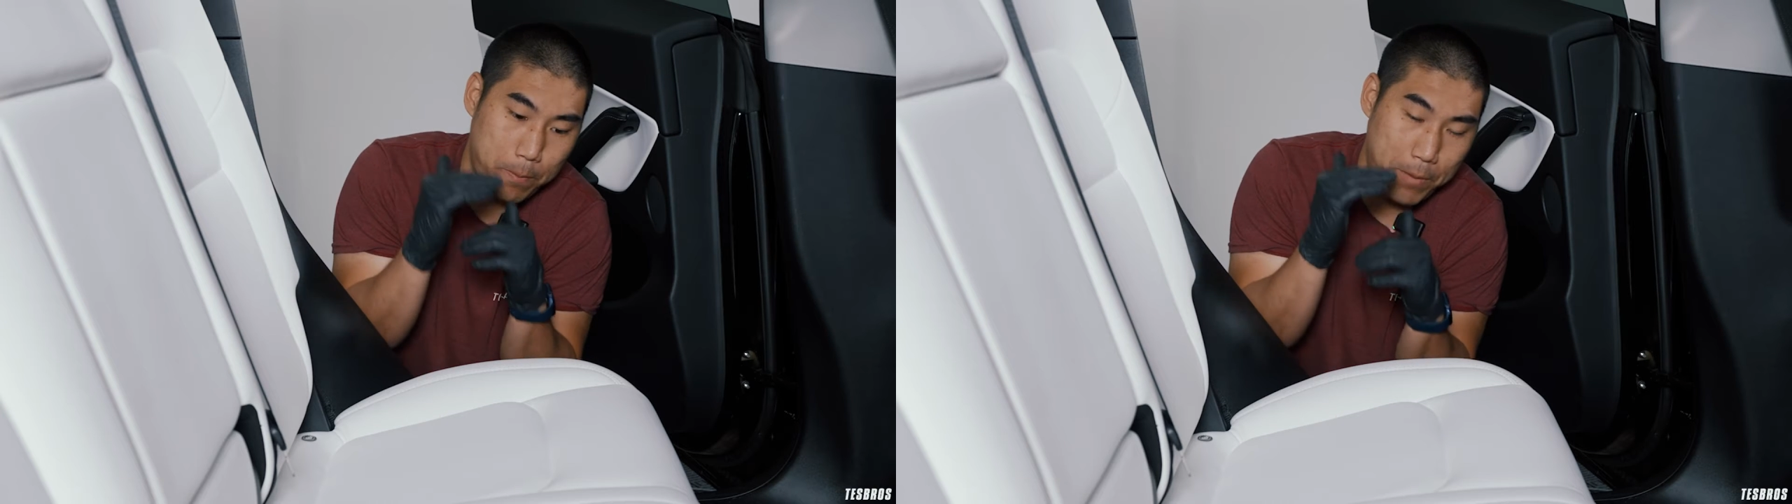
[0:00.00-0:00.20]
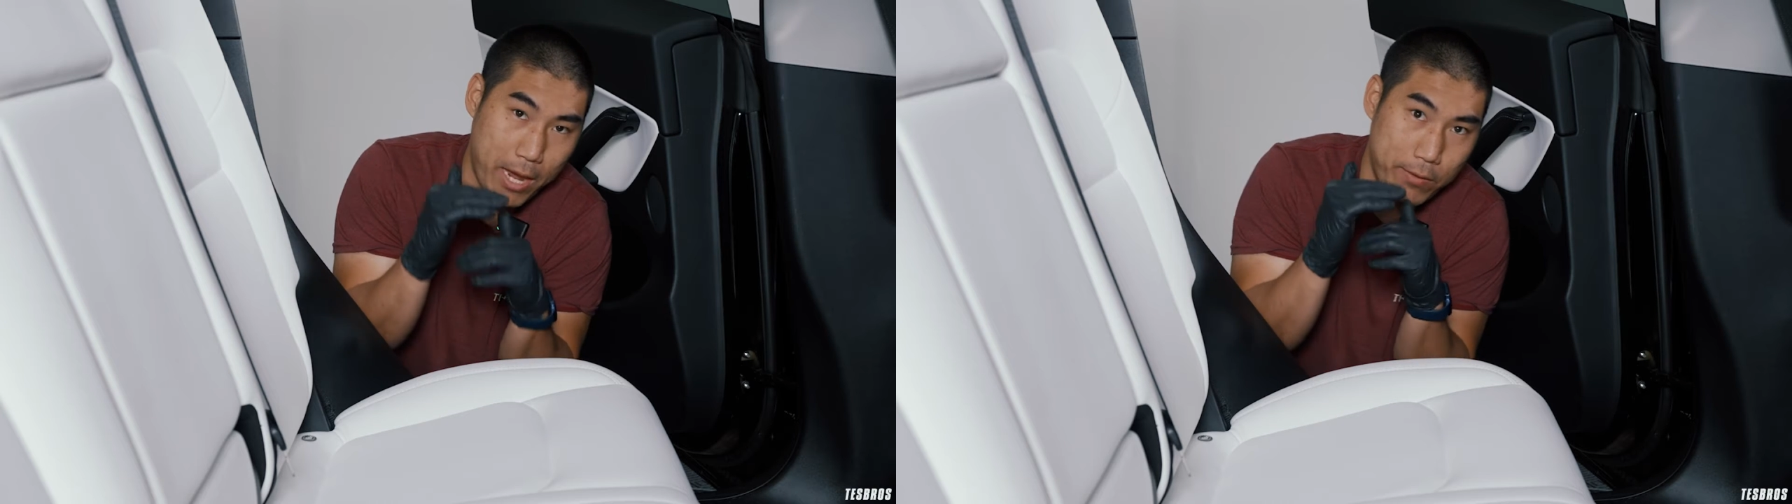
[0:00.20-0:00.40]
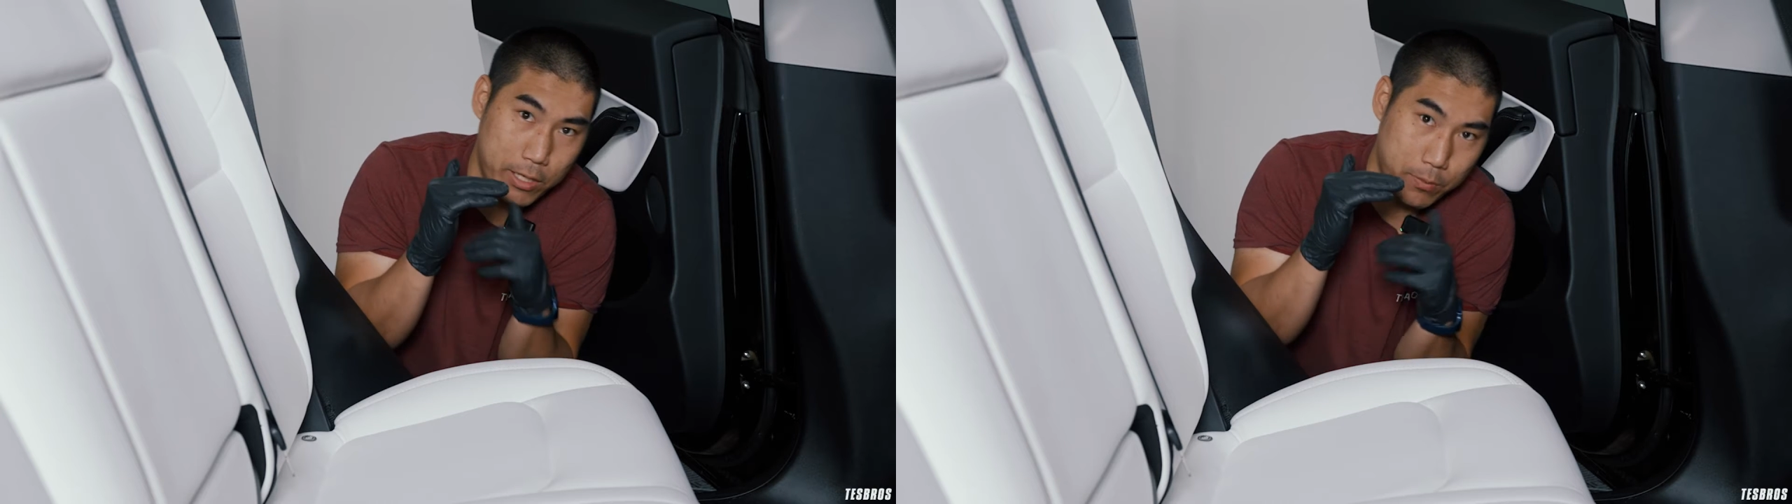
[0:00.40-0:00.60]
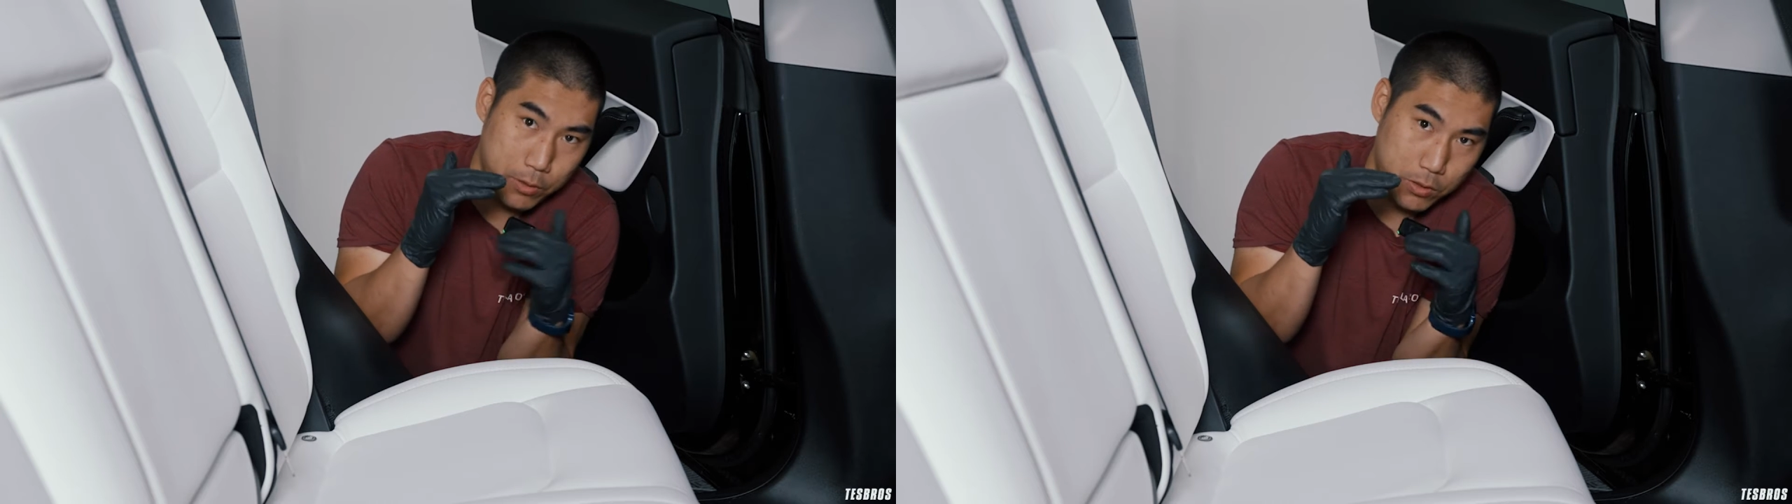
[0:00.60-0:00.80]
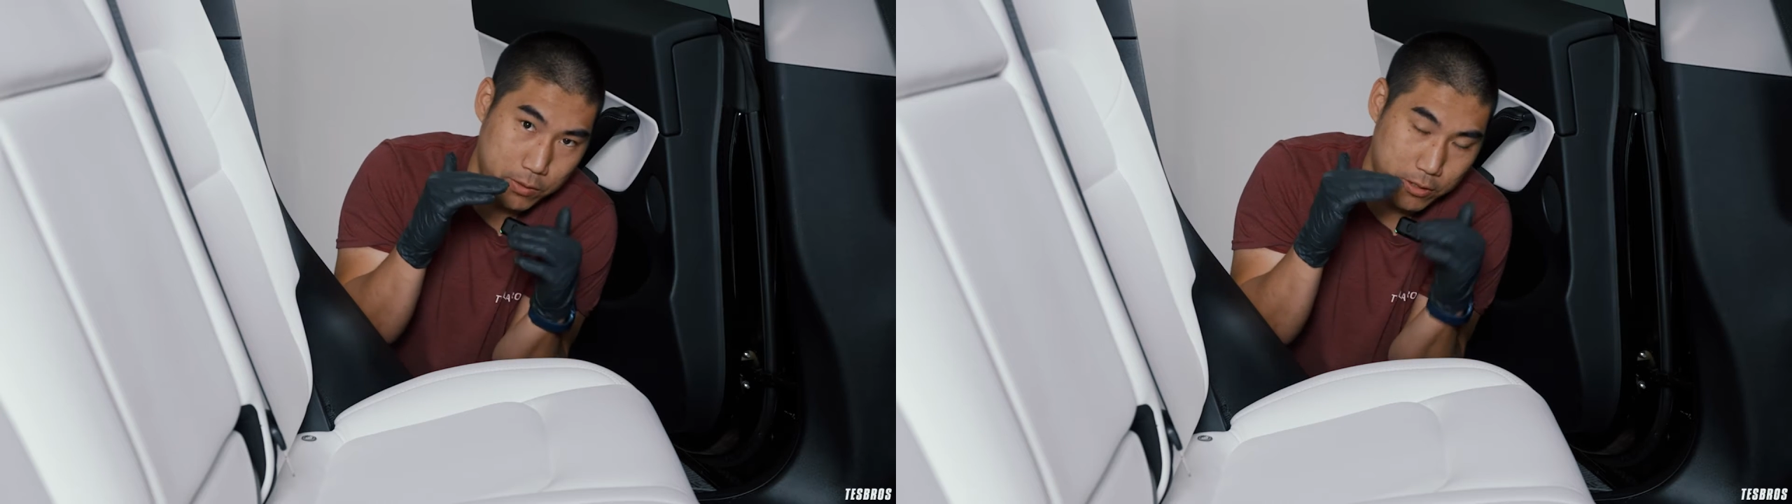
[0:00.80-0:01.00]
barrier
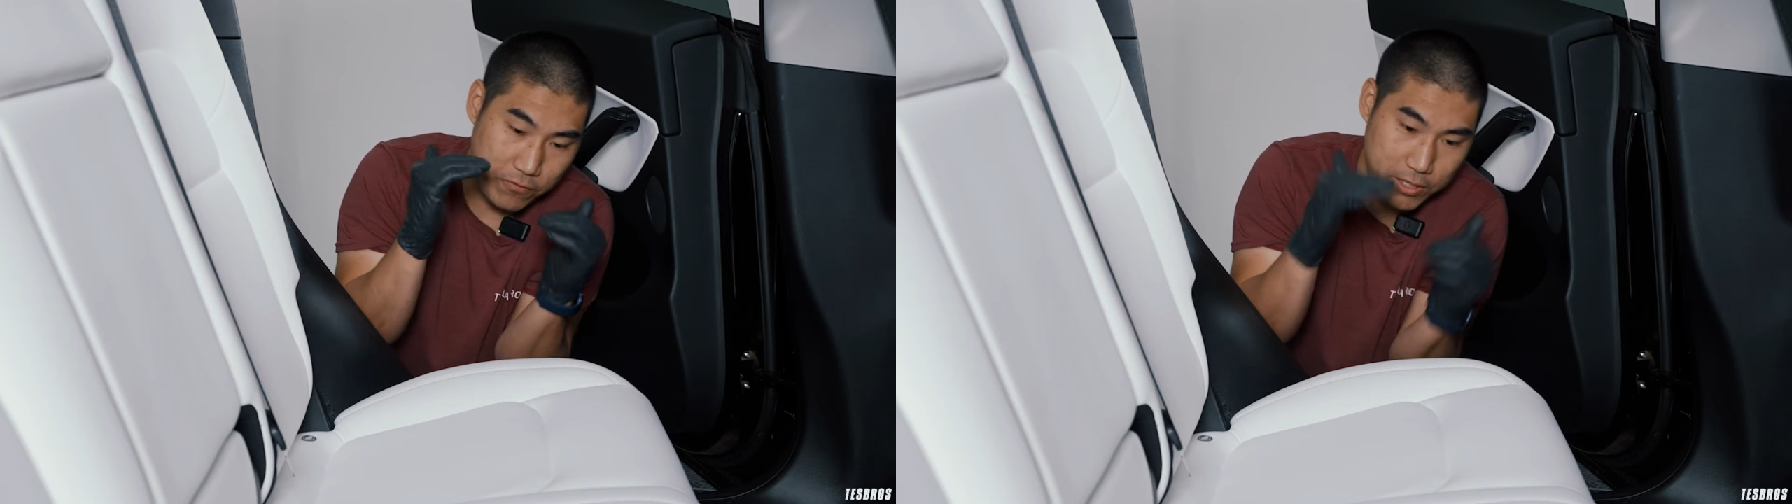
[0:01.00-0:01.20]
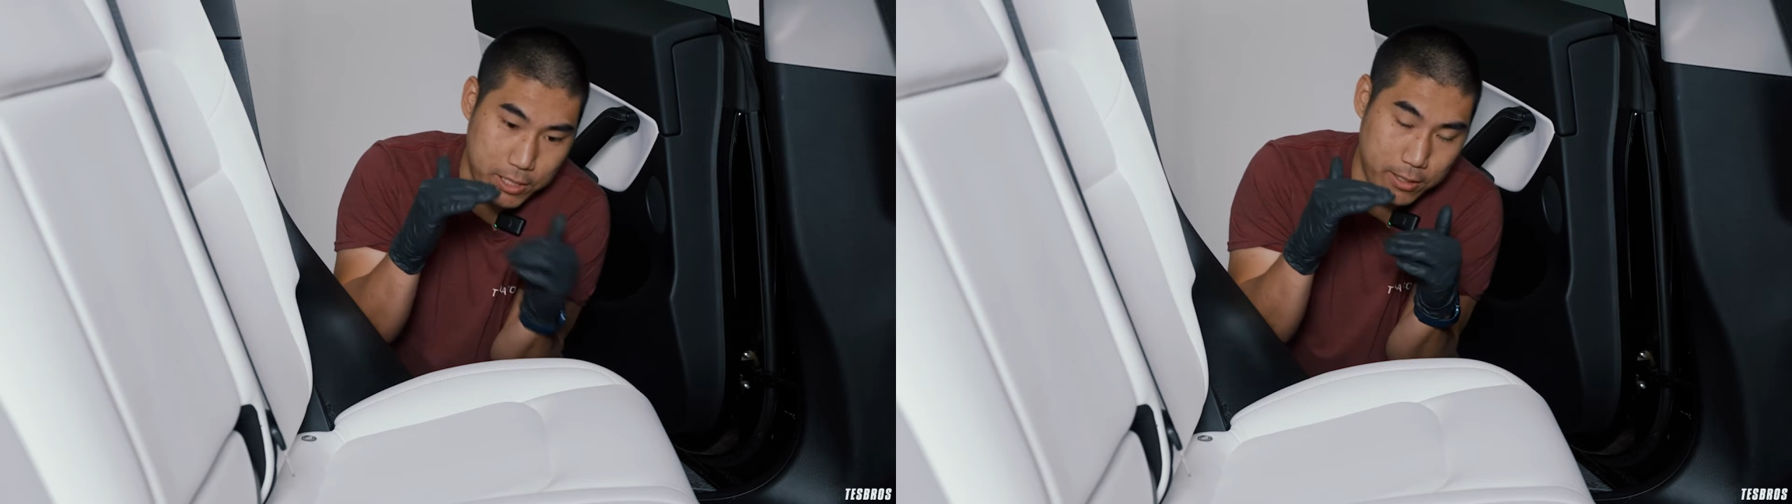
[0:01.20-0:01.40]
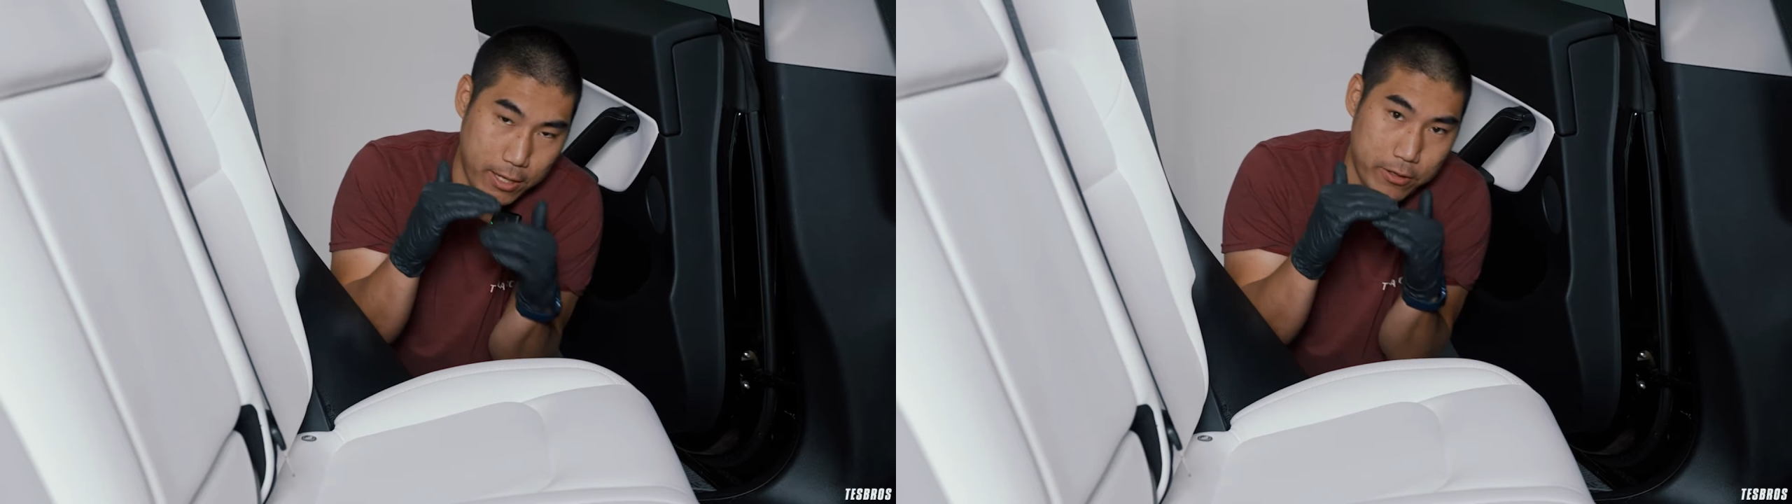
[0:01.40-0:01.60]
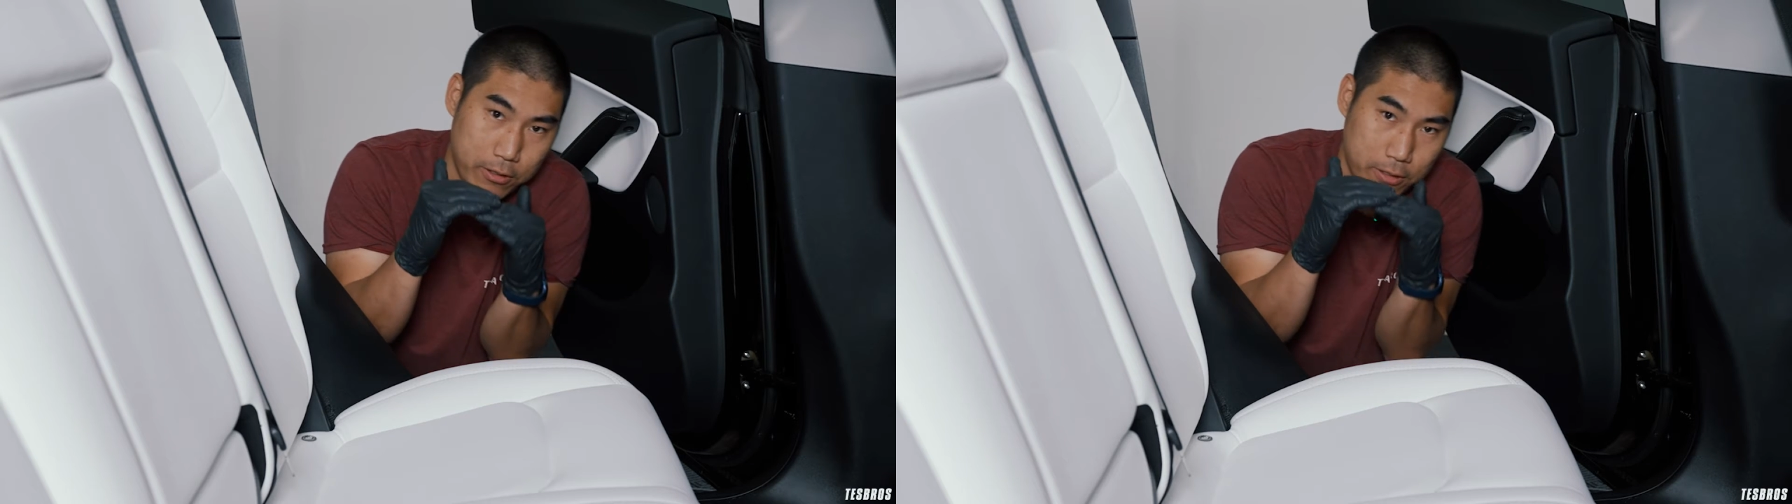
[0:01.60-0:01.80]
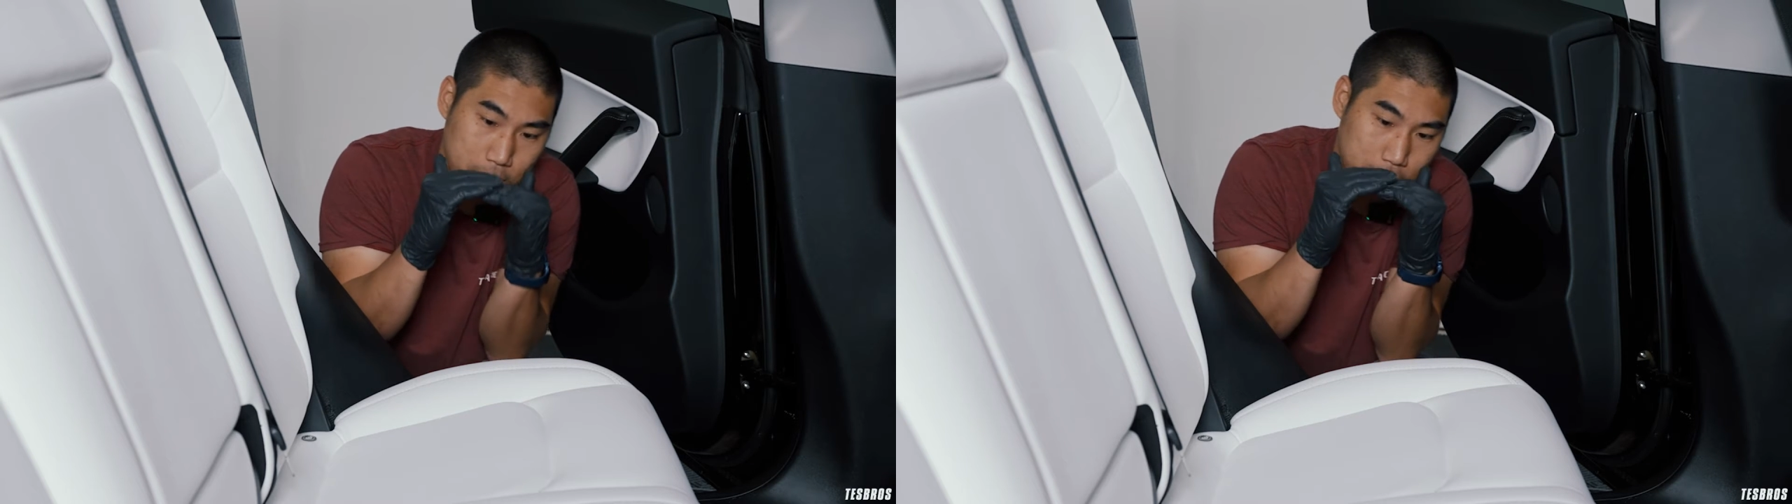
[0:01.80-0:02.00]
between the vegan leather